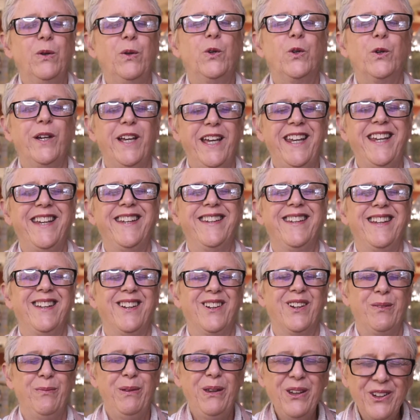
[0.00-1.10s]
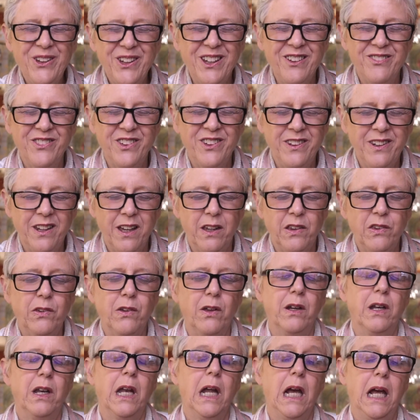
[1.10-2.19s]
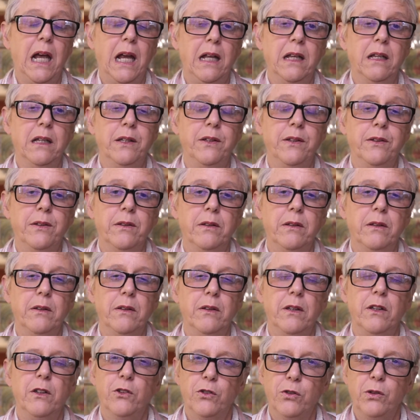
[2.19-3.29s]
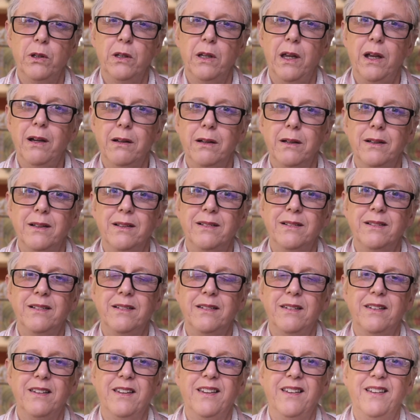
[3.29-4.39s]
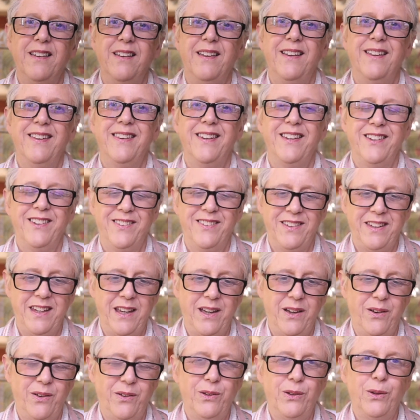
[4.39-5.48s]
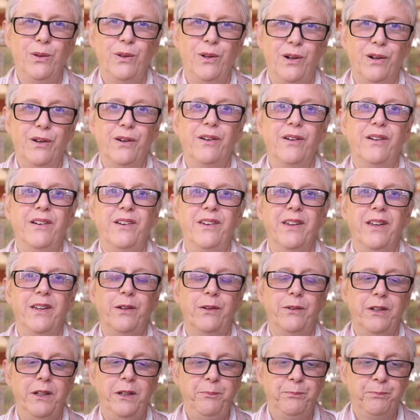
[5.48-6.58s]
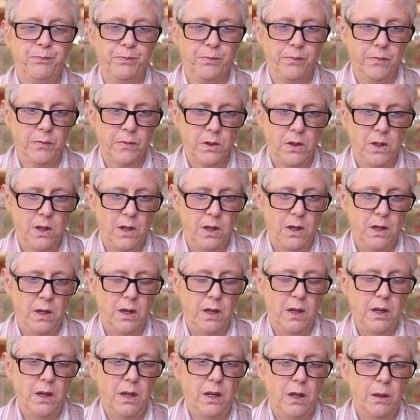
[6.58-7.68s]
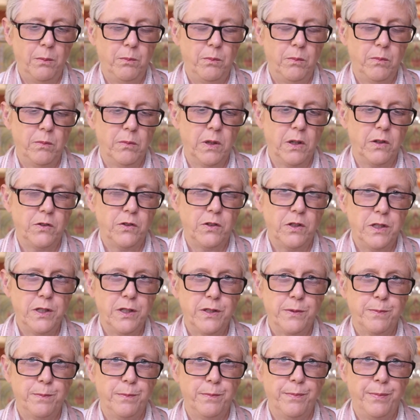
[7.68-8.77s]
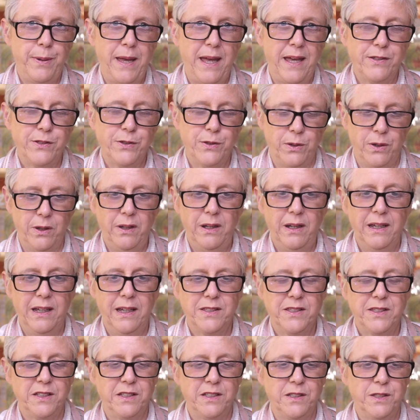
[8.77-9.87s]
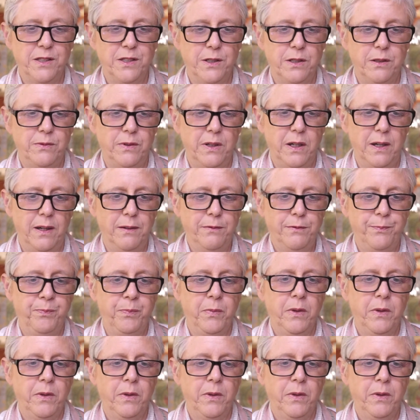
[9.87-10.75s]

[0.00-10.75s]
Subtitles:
created a community of nuns on an island in Sri Lanka, that is now no longer a nunnery, because she's passed on. I guess it didn't survive.